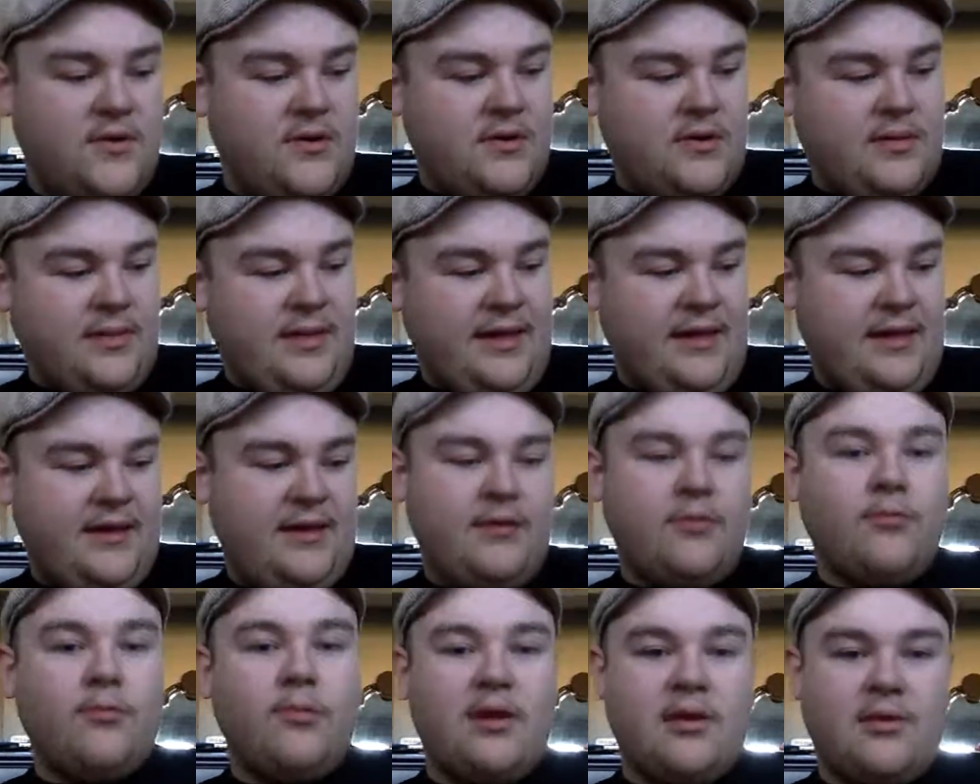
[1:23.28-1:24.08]
like
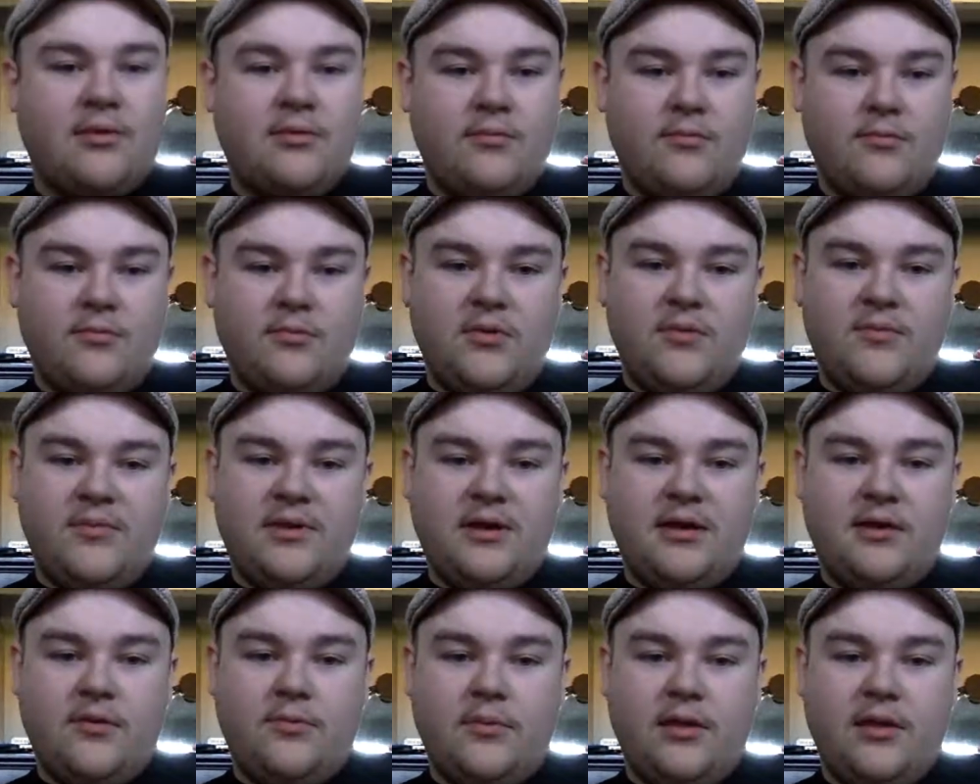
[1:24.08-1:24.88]
a woman
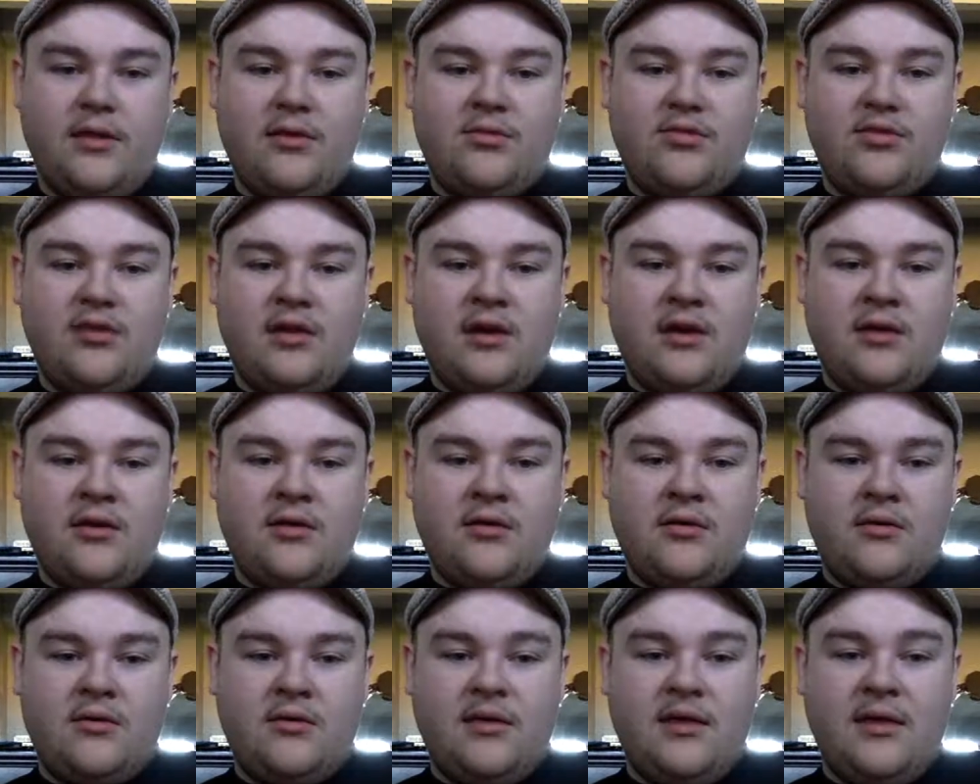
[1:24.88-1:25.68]
in a
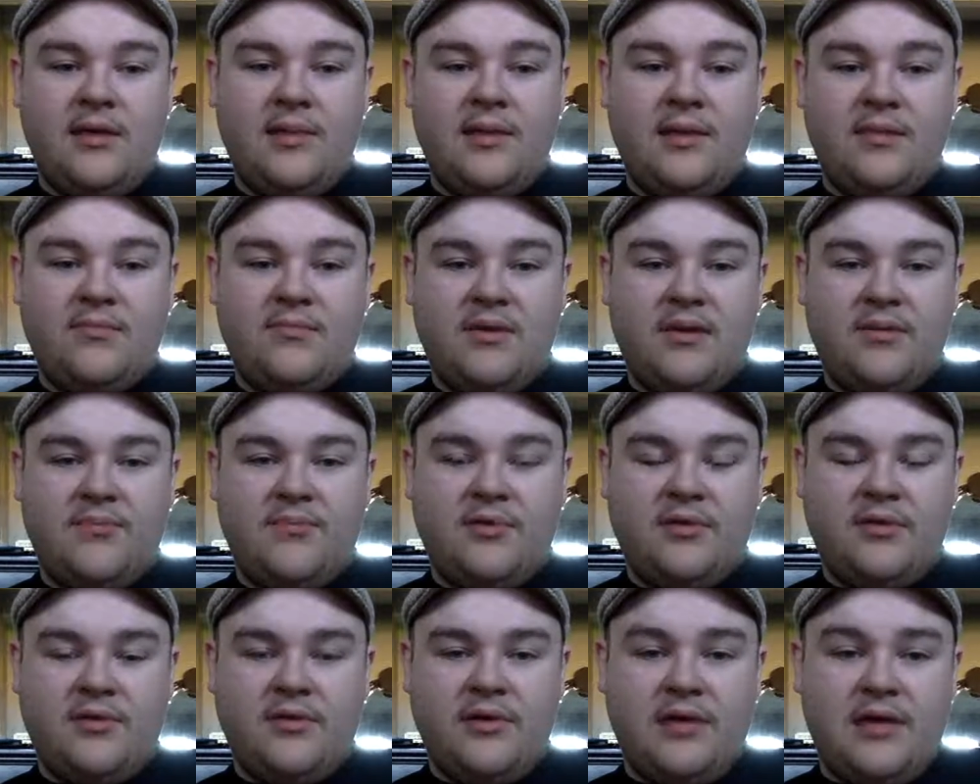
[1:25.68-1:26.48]
wheelchair killing
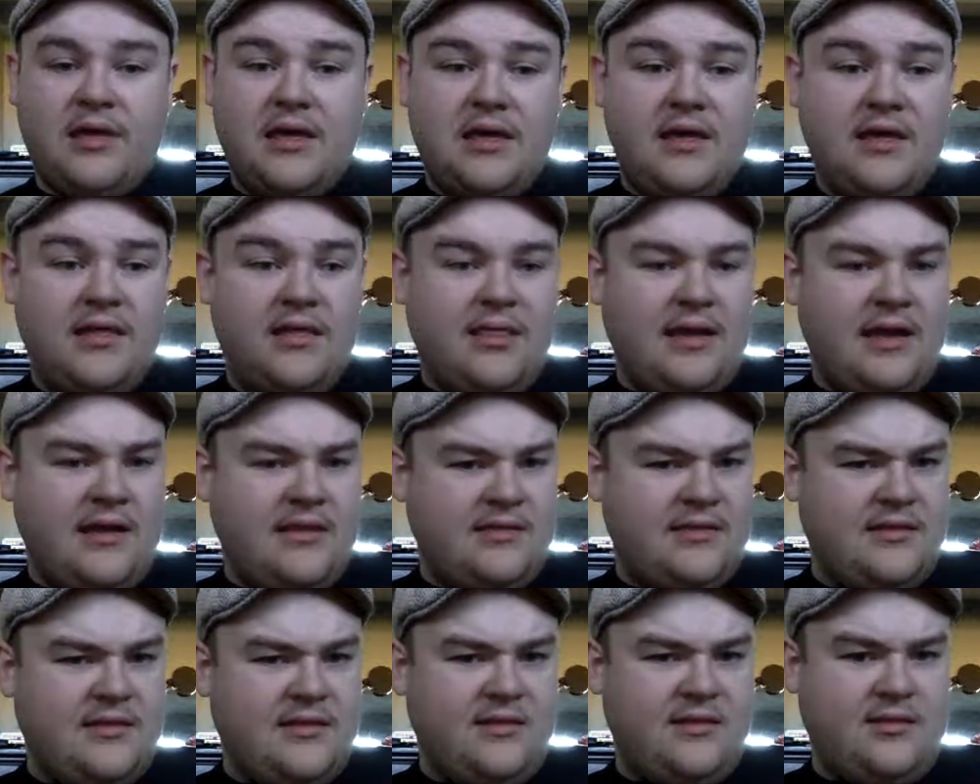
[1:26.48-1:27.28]
people.
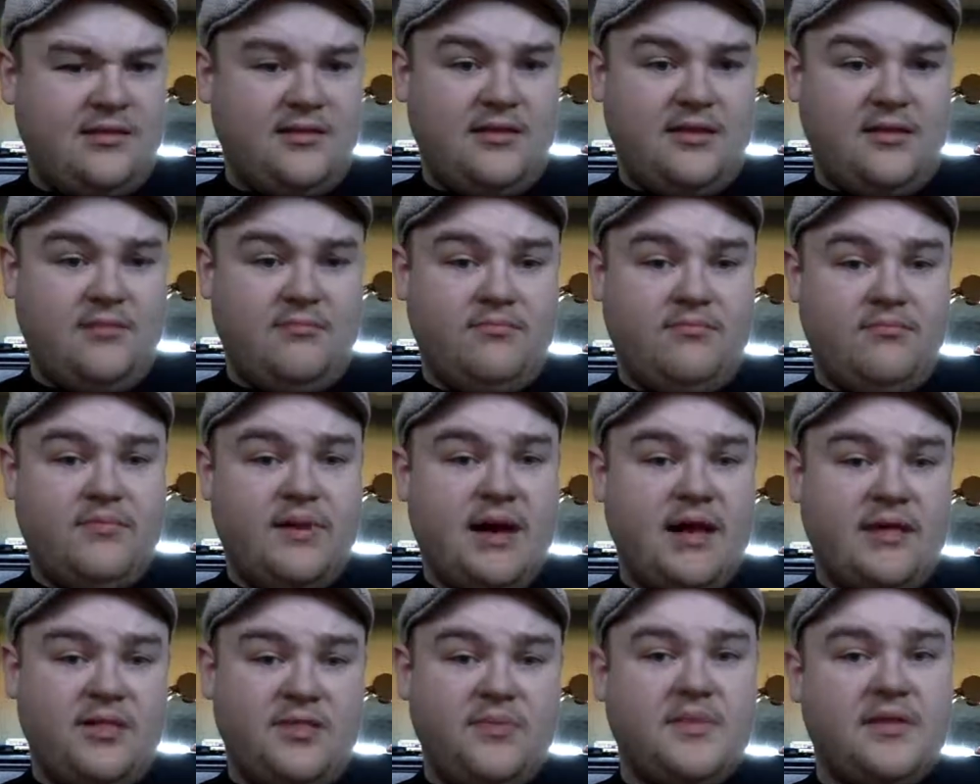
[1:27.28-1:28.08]
That doesn't seem
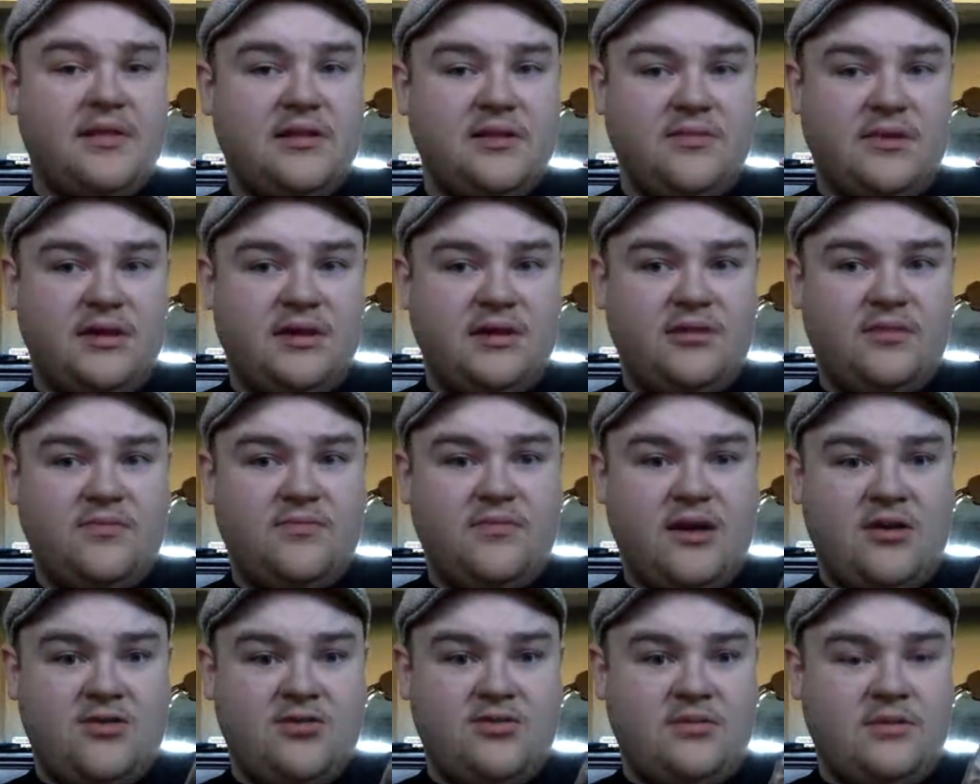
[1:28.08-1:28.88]
possible to me,
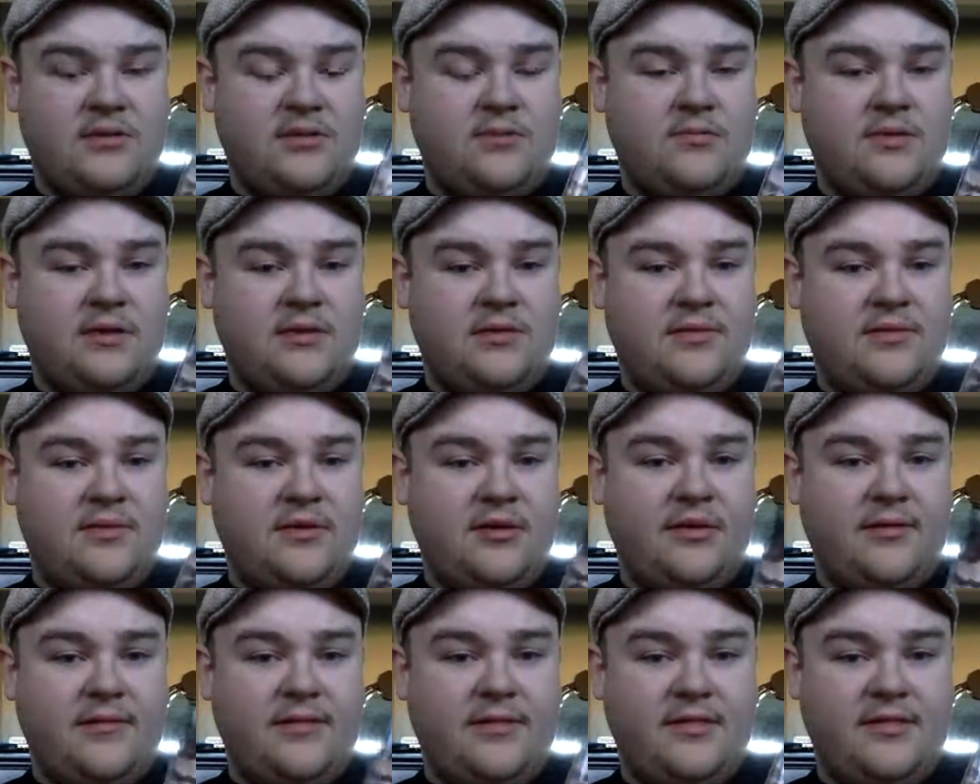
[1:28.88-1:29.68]
especially with
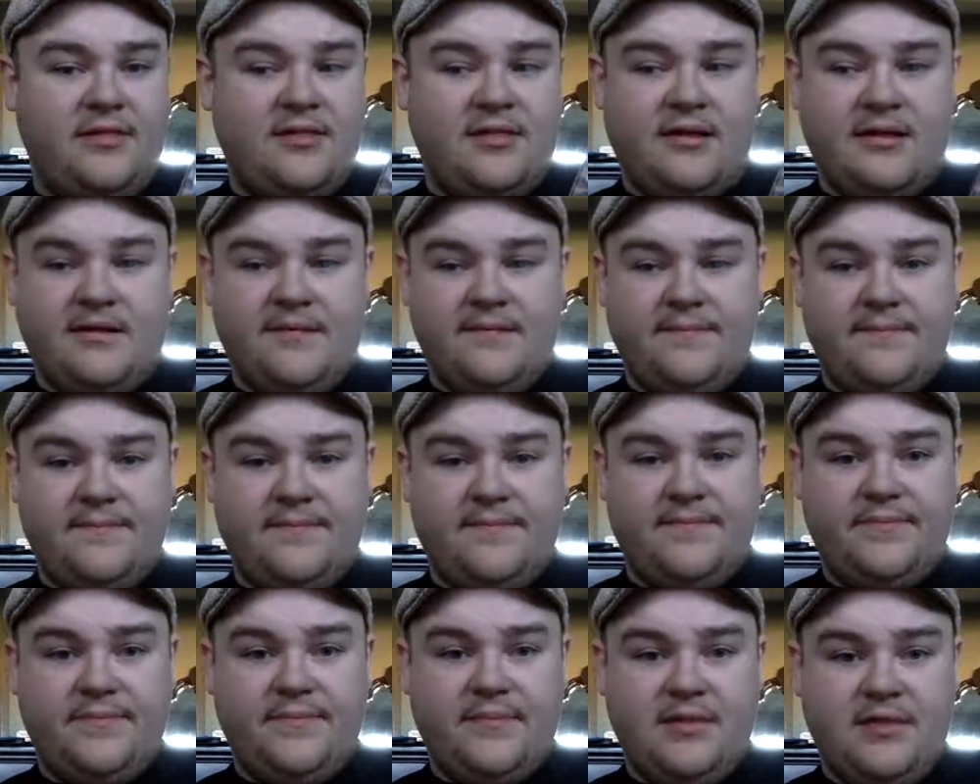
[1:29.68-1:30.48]
all this stuff
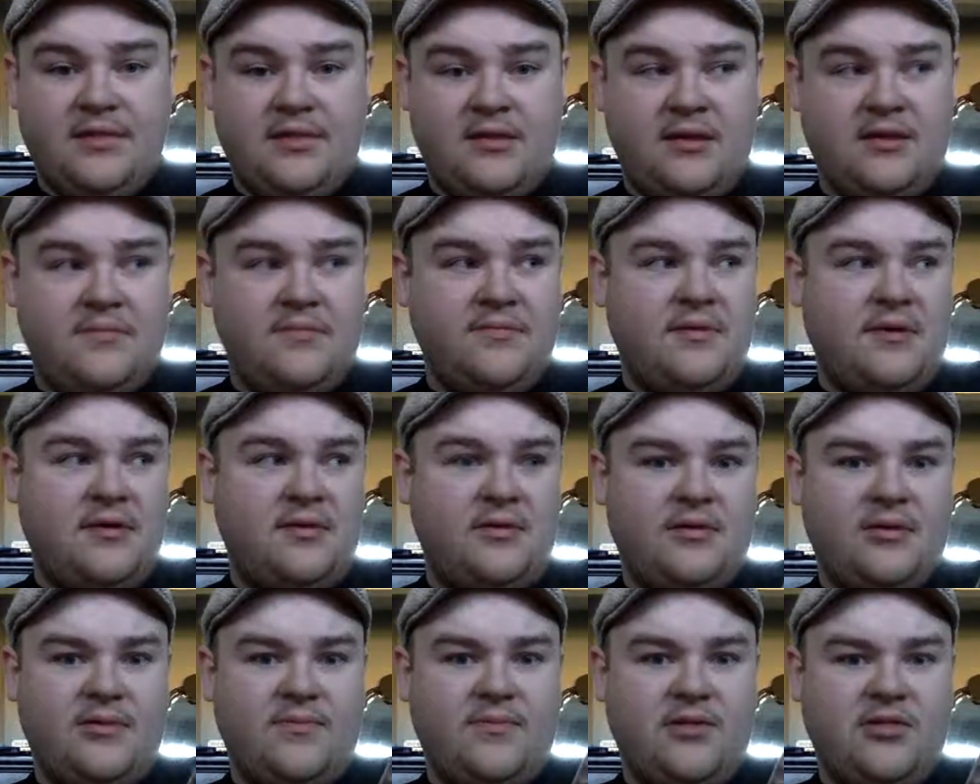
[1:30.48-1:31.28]
there,
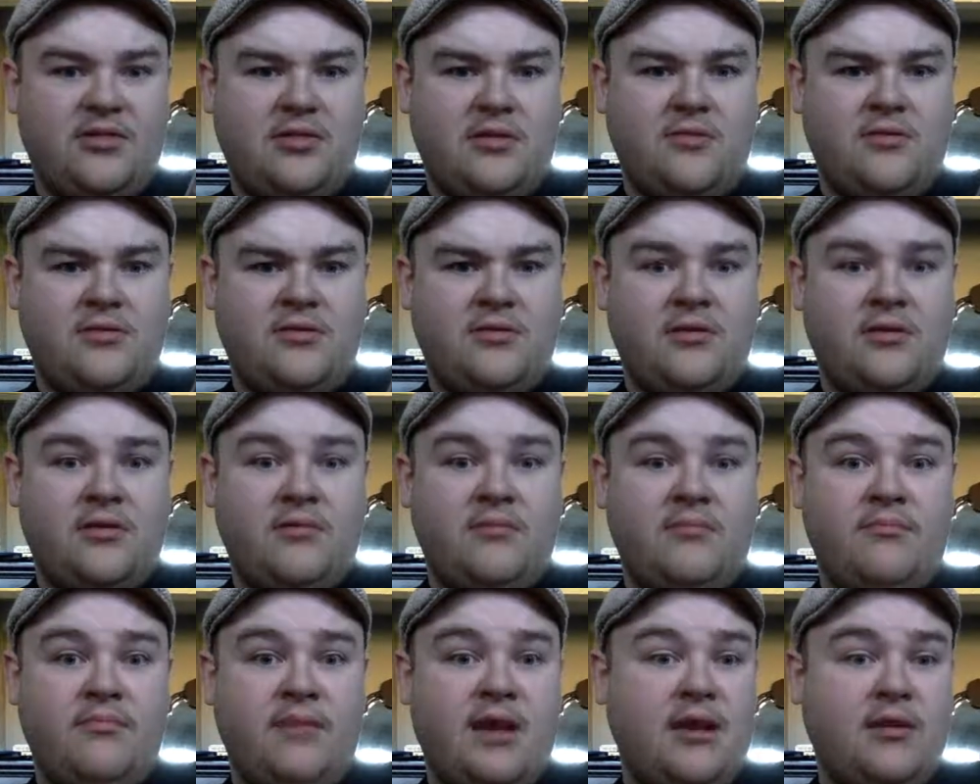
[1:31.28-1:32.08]
especially with her
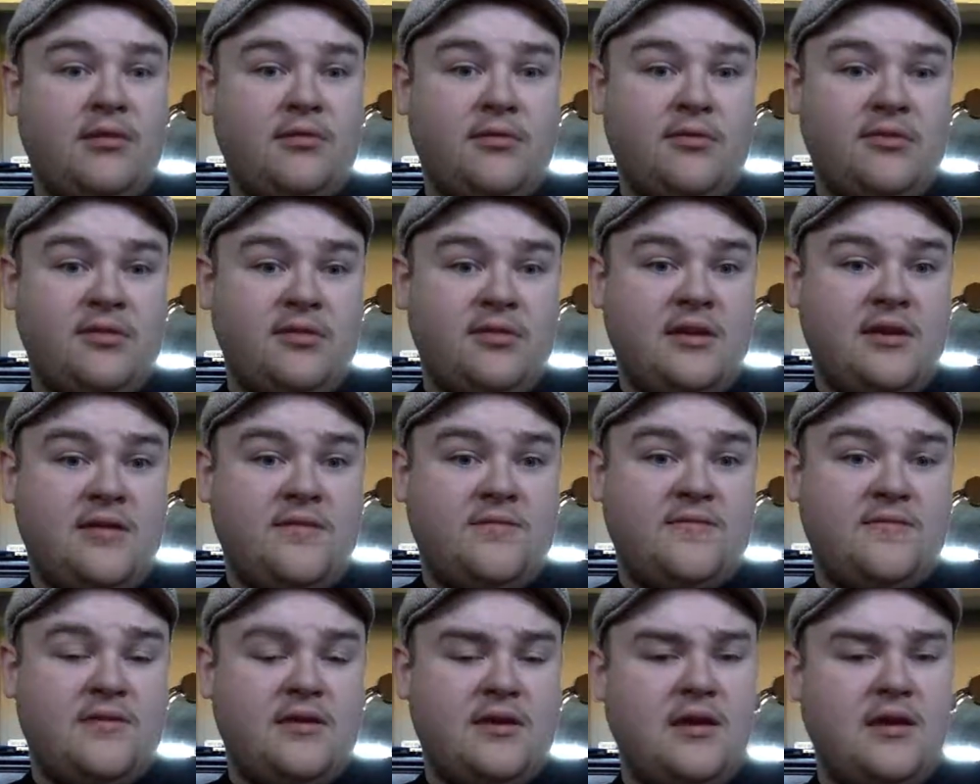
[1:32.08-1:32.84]
medical stuff.